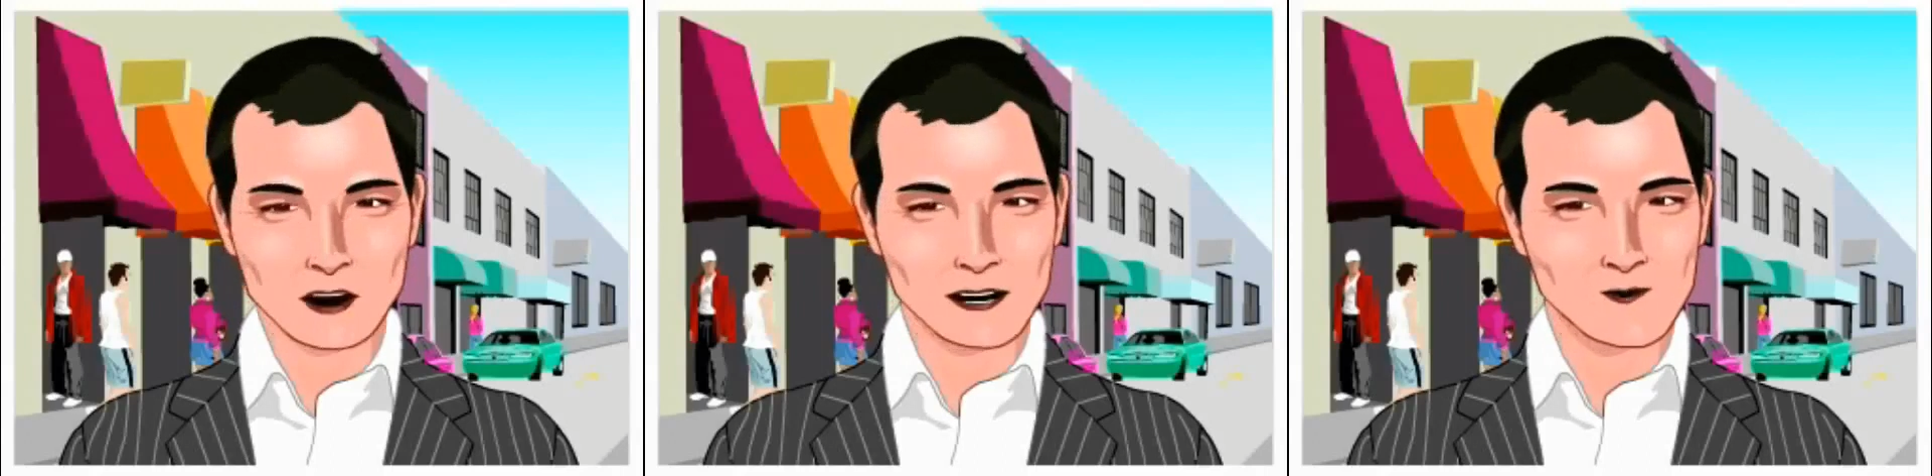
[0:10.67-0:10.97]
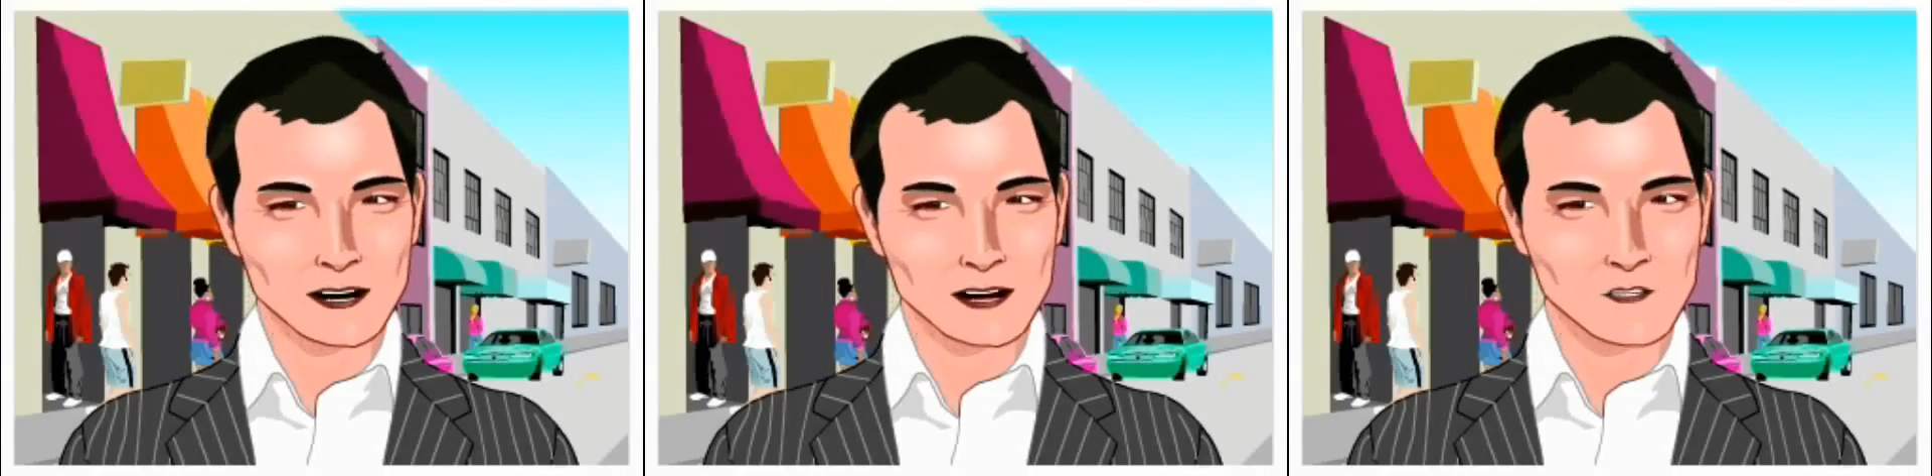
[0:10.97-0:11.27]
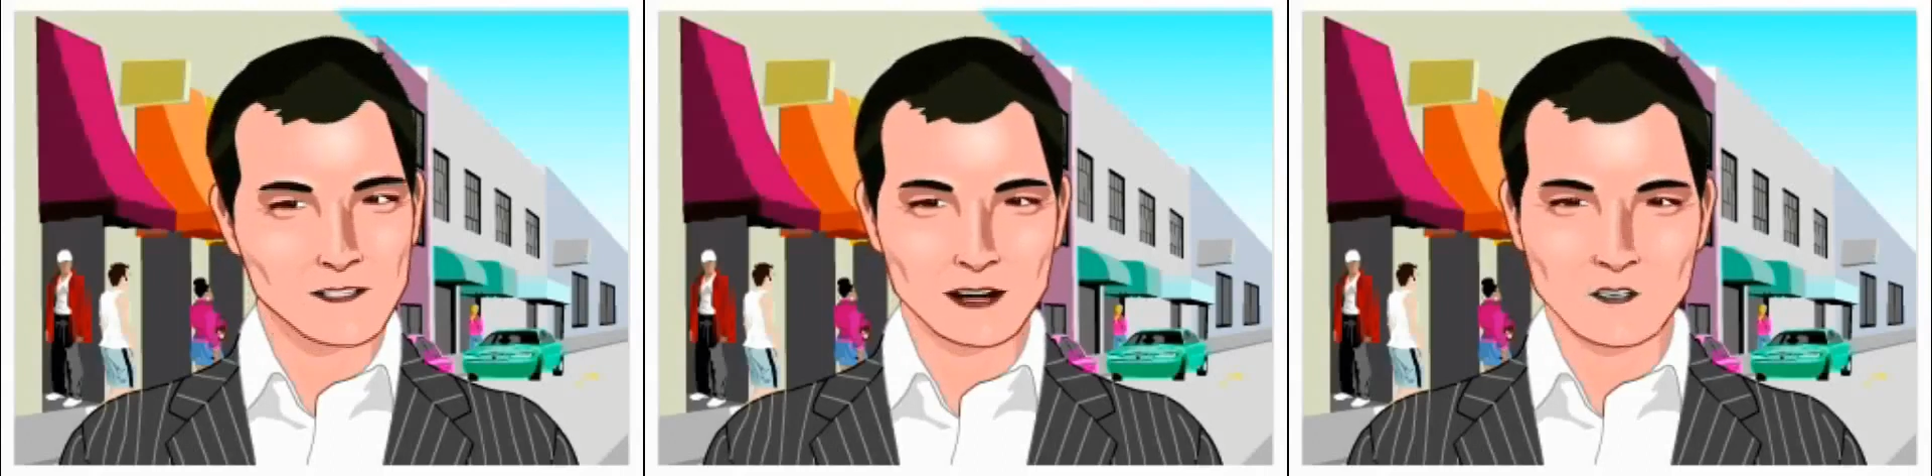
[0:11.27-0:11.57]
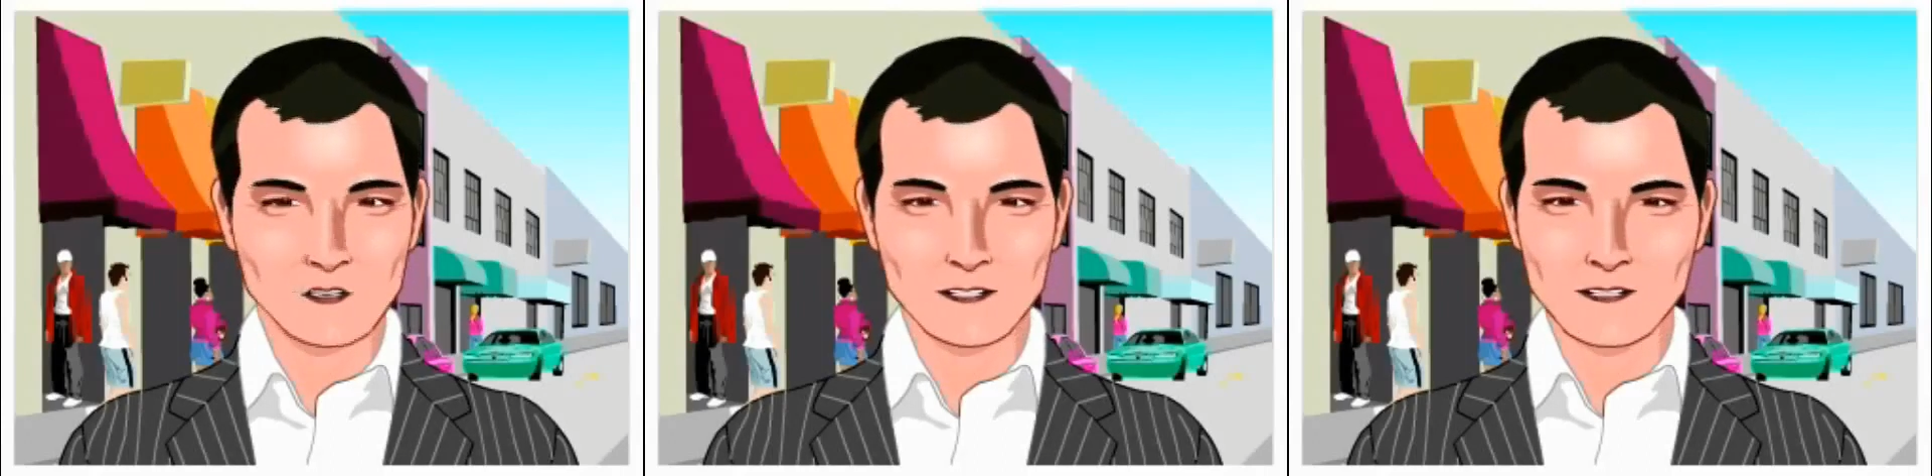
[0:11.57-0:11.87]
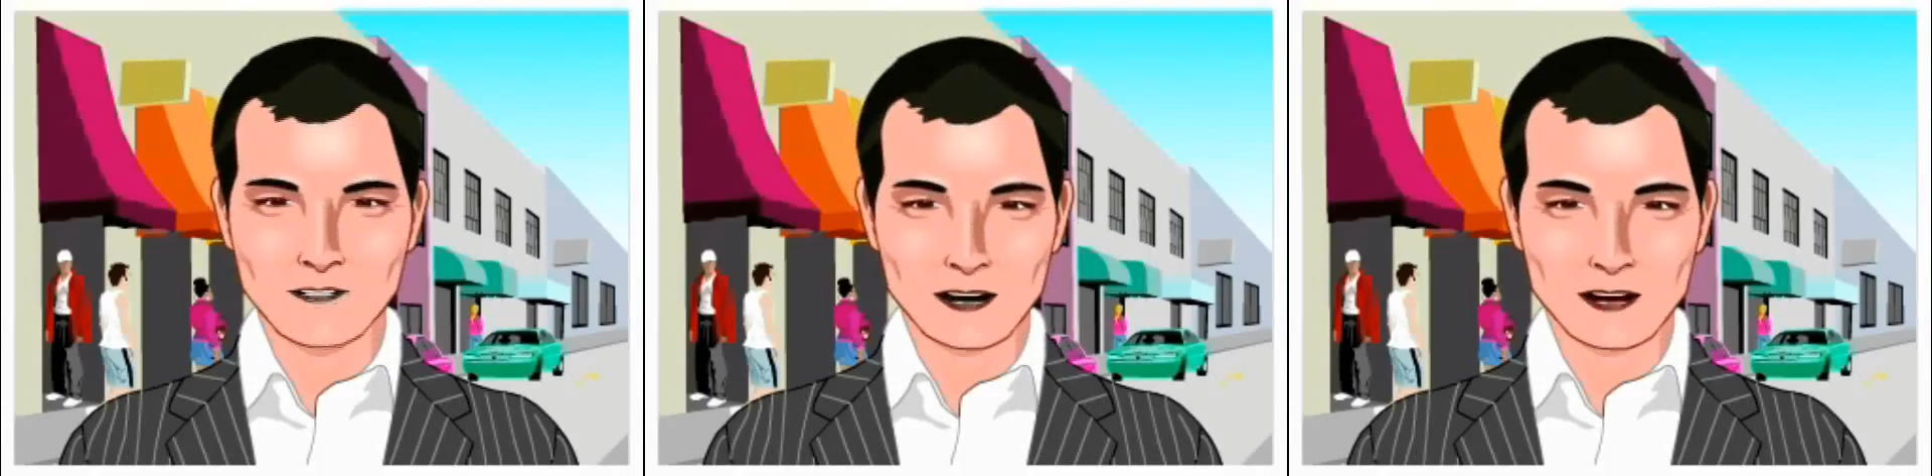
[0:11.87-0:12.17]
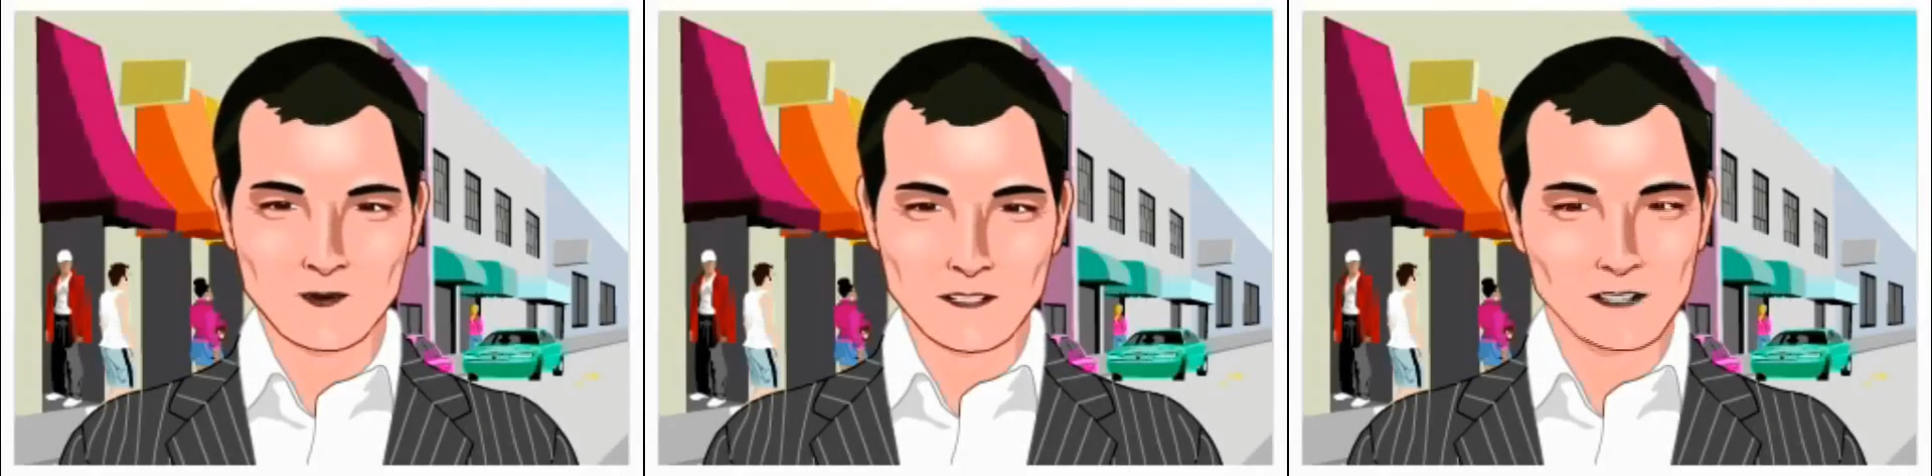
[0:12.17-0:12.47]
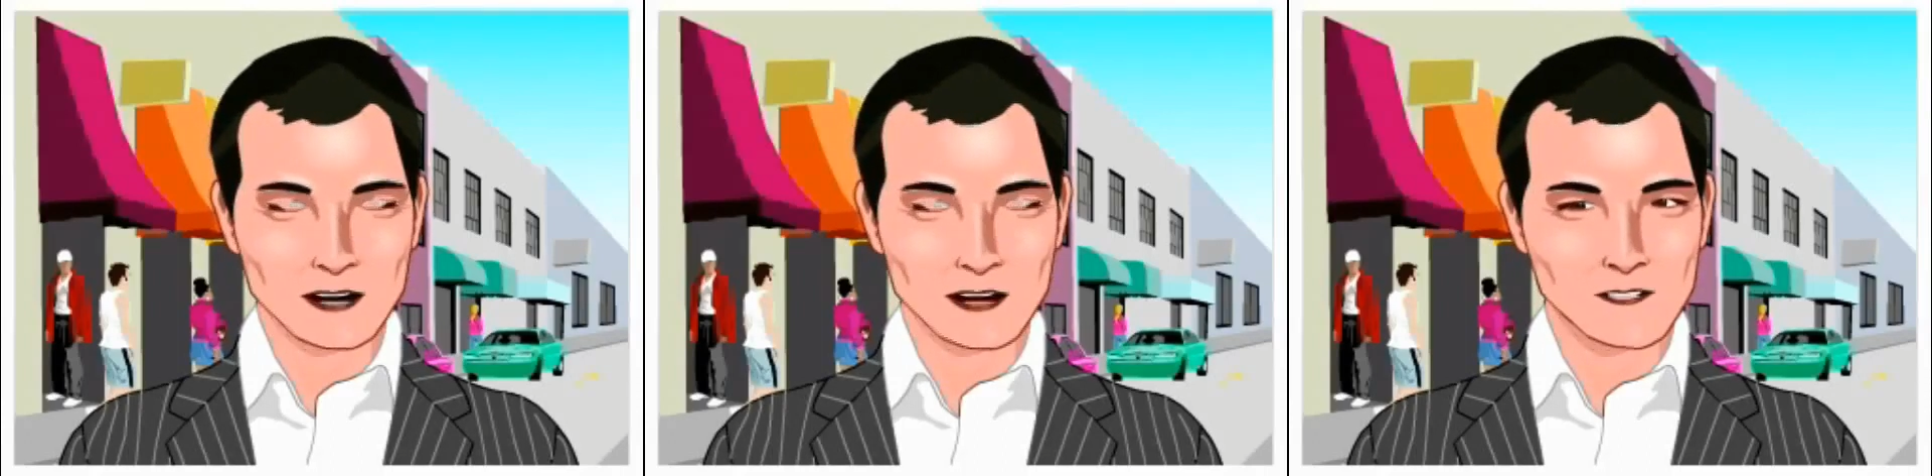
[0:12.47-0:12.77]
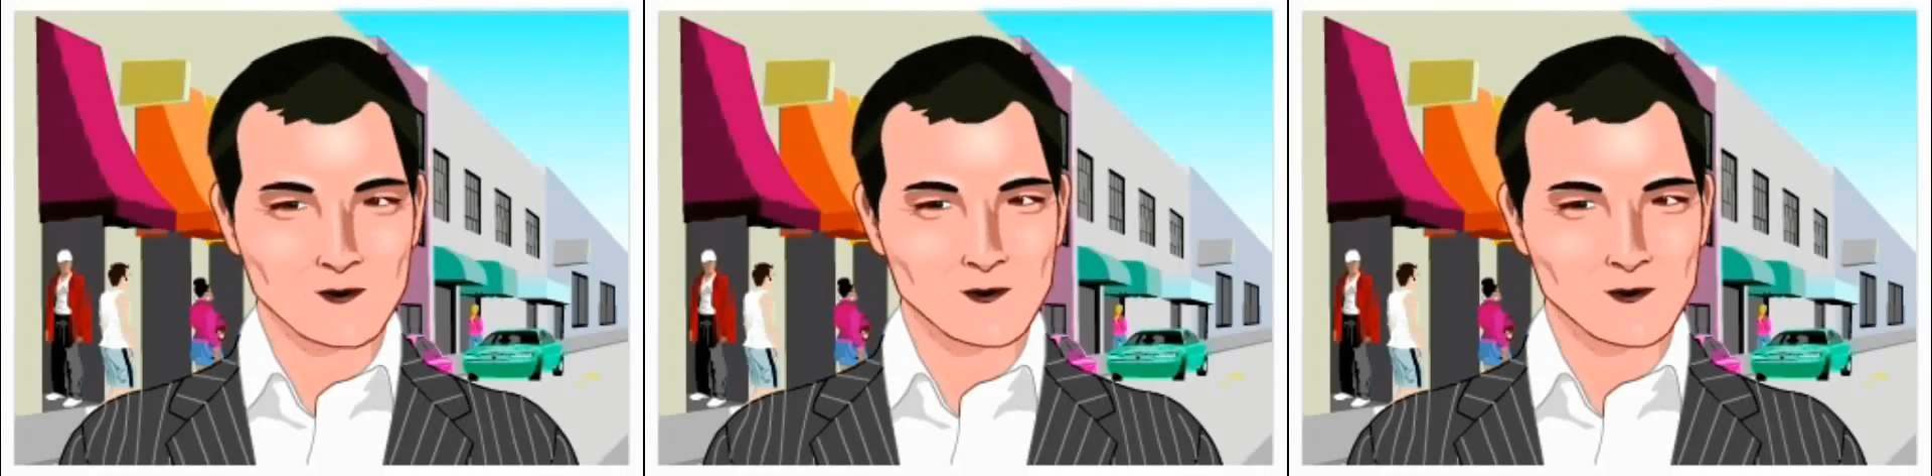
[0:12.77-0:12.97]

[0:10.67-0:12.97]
Congratulations on your desire